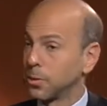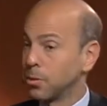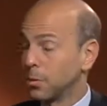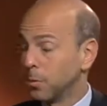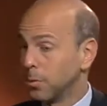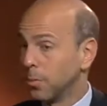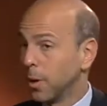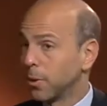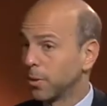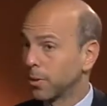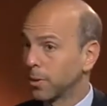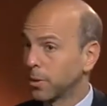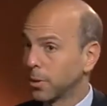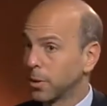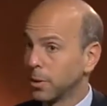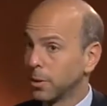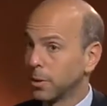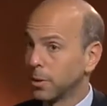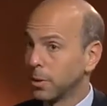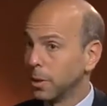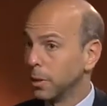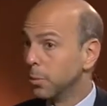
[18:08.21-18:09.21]
2 months
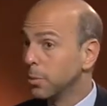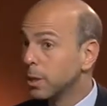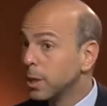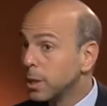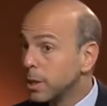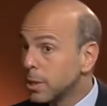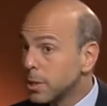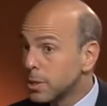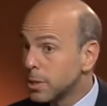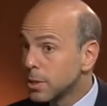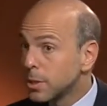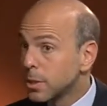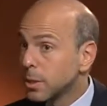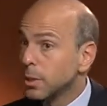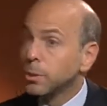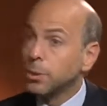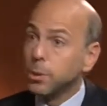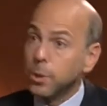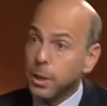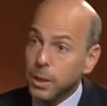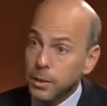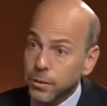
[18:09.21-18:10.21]
ago in which
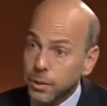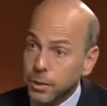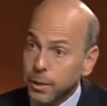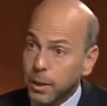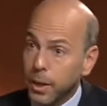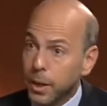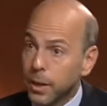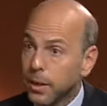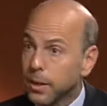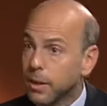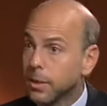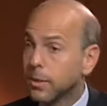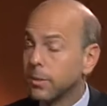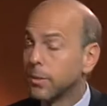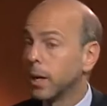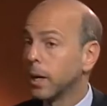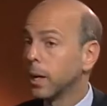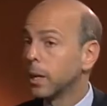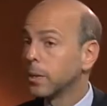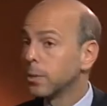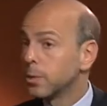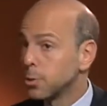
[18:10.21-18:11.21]
you indicated
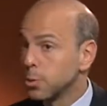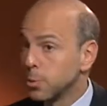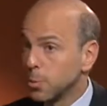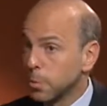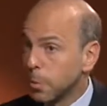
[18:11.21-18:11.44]
that you